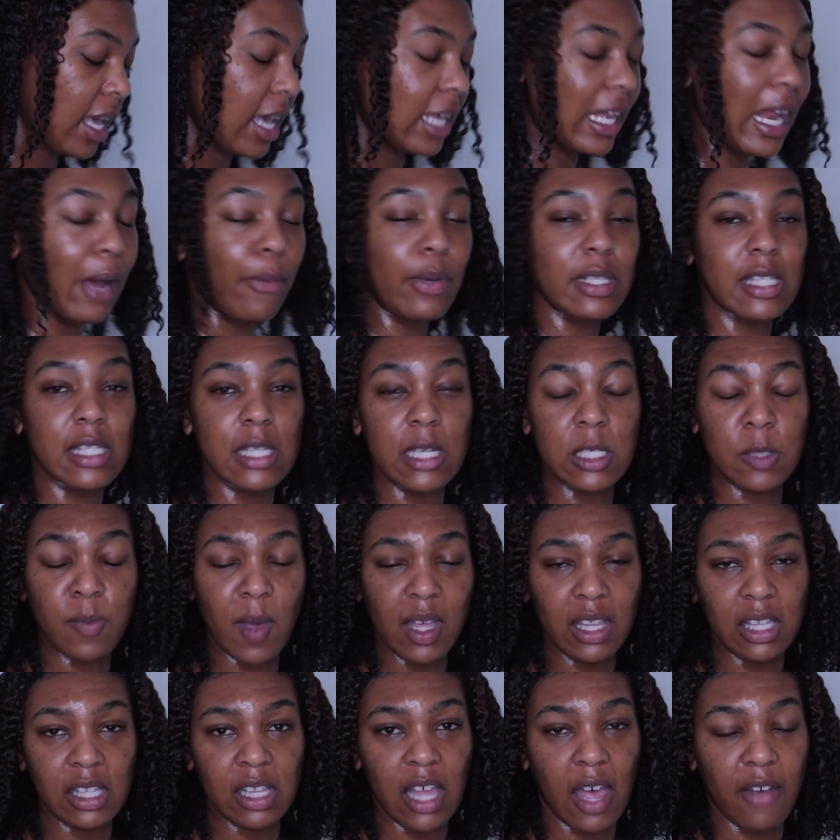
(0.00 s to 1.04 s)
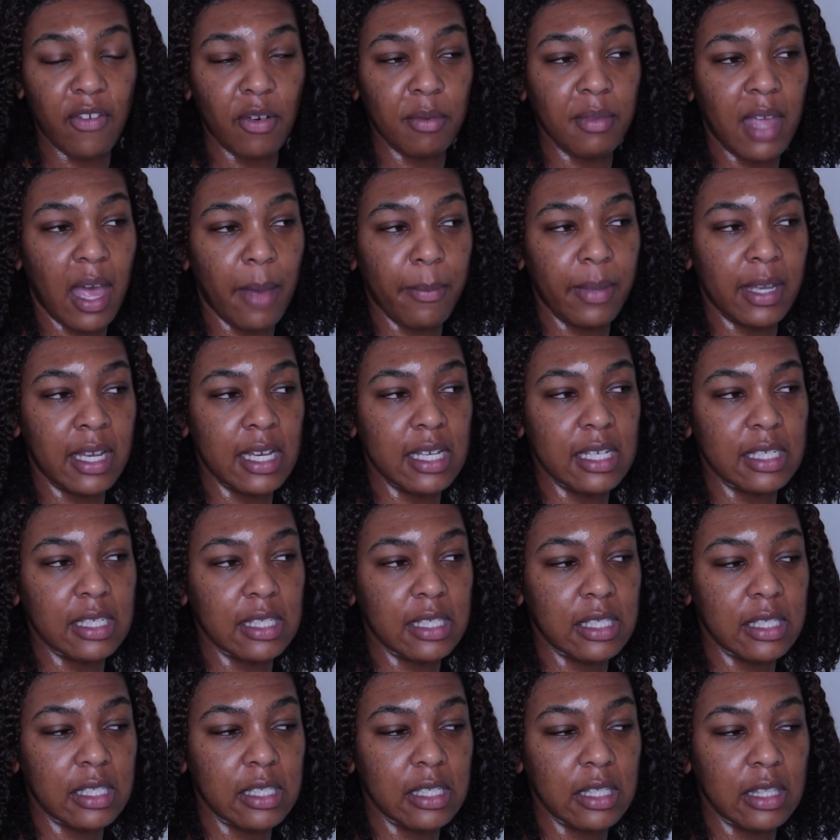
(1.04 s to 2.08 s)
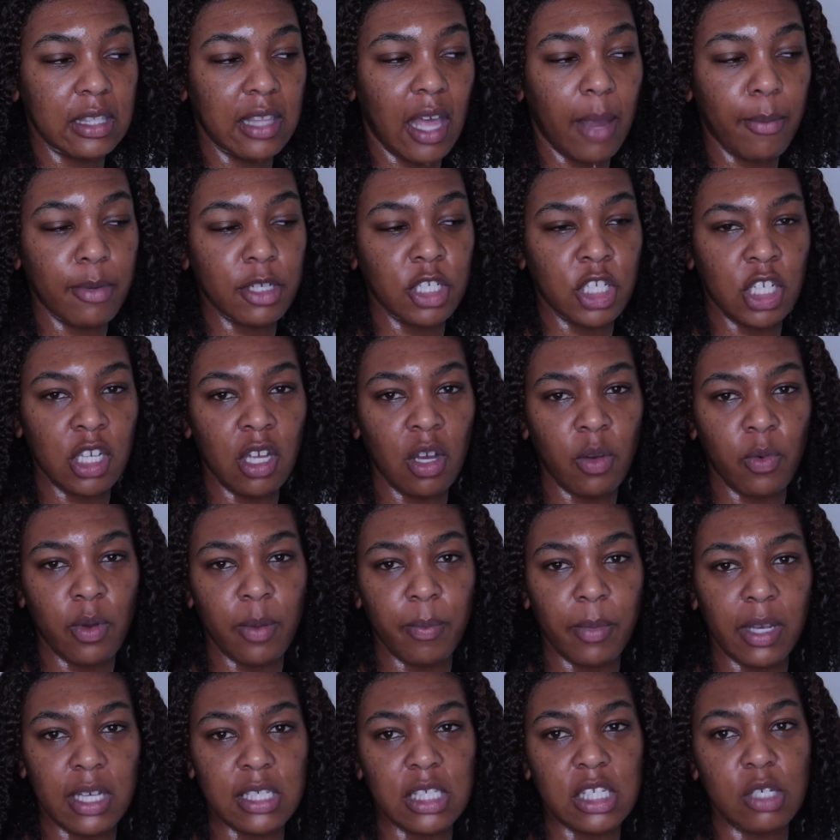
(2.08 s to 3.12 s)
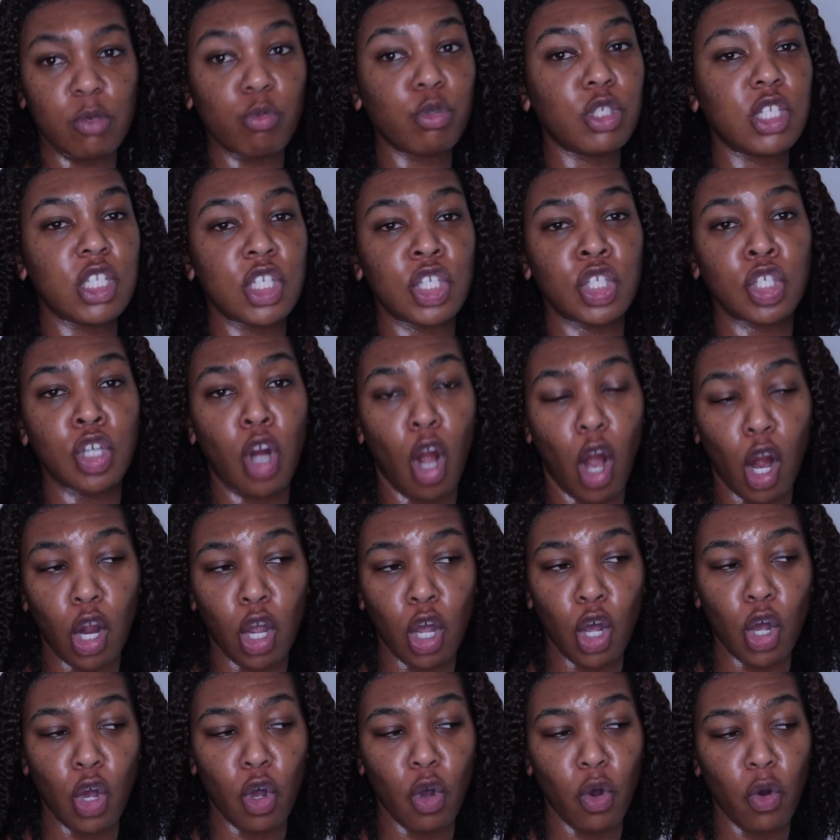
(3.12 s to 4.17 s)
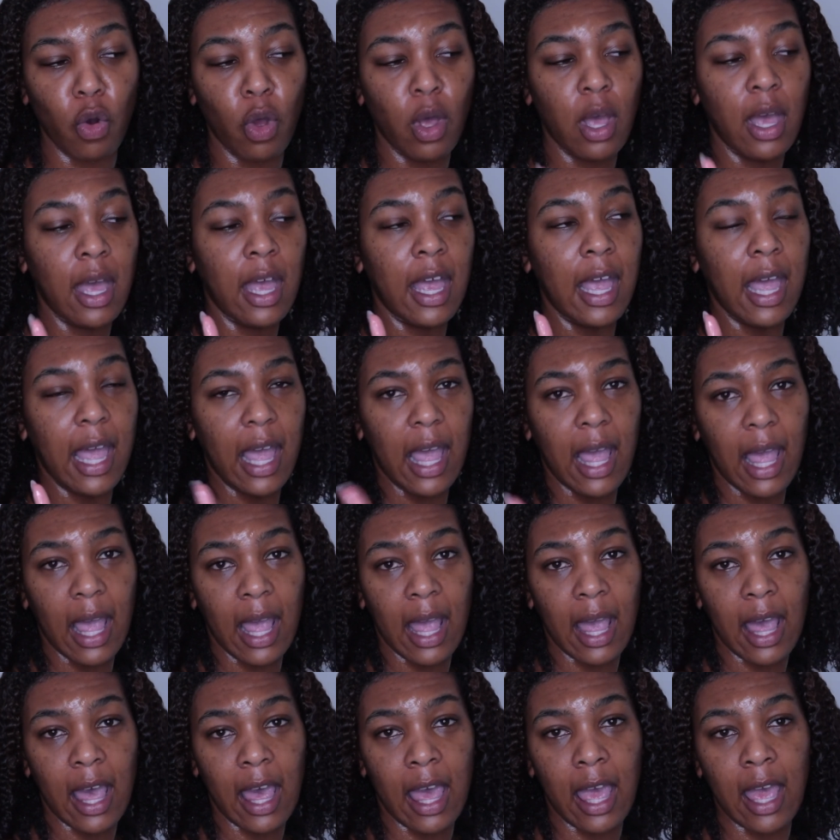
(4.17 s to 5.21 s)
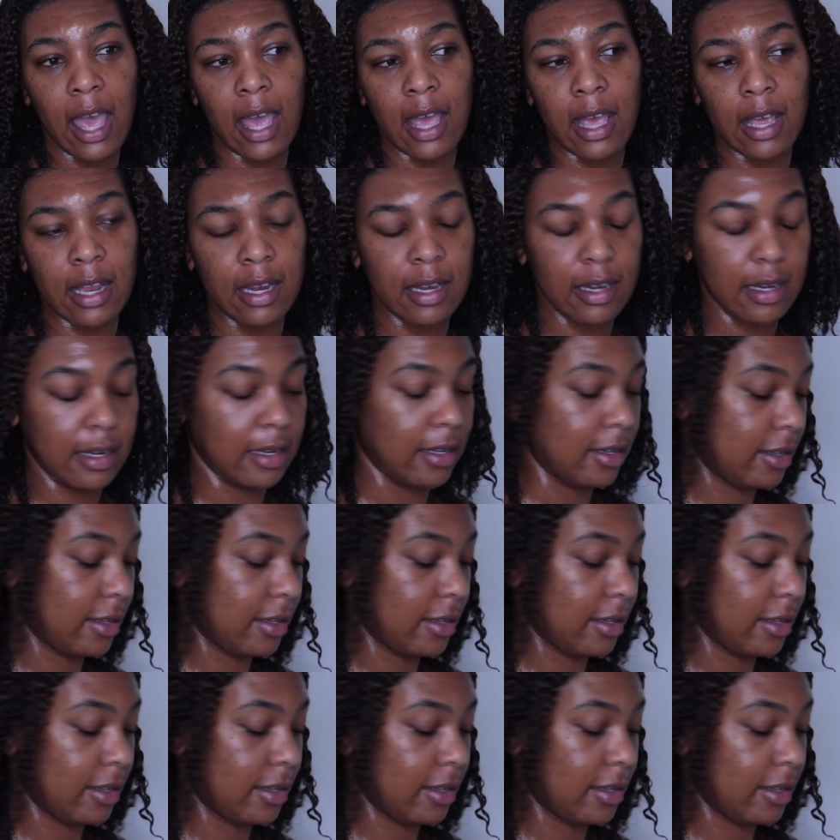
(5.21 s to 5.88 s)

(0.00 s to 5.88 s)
and I wasn't expecting that from that, because that Briogeo one, because it was just charcoal and